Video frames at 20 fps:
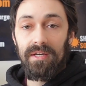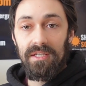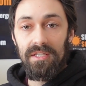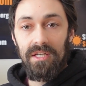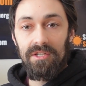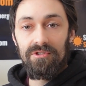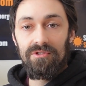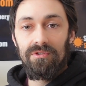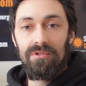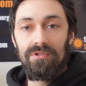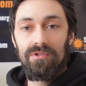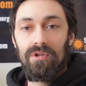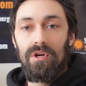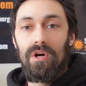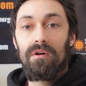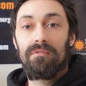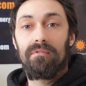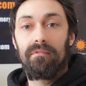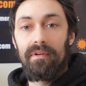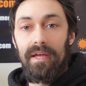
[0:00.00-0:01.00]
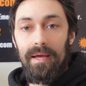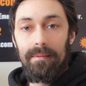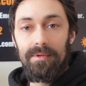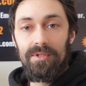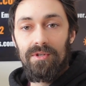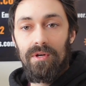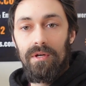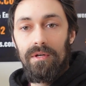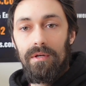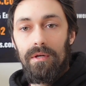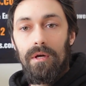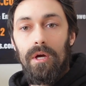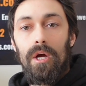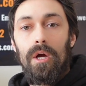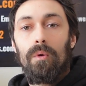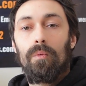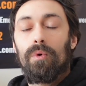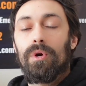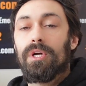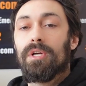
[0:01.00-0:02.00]
conditioners off of Amazon.
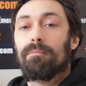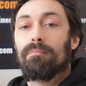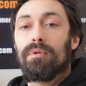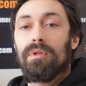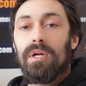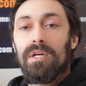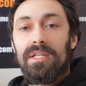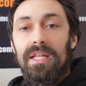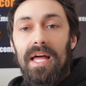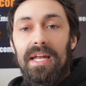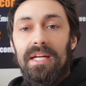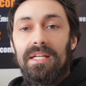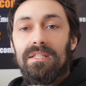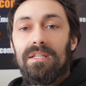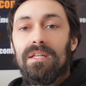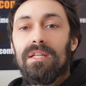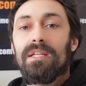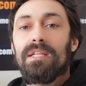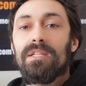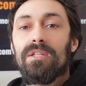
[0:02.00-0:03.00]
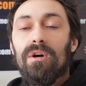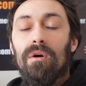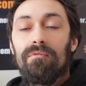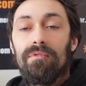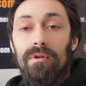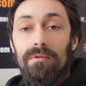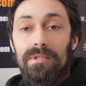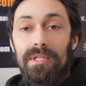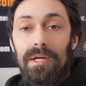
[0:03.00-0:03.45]
We're going to plug that into the EcoFlow